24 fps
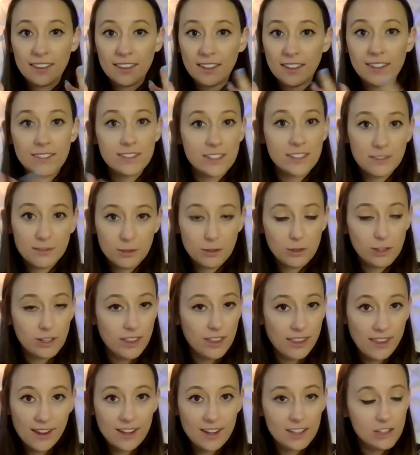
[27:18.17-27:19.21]
lives in
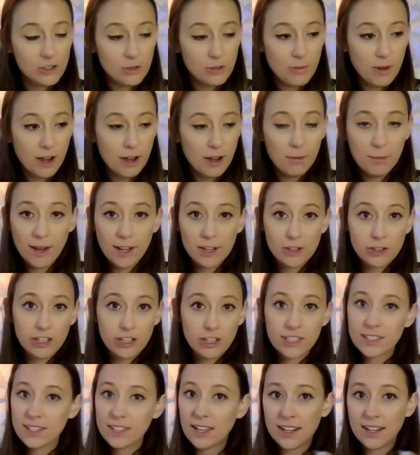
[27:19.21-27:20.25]
Florida that can do biometrics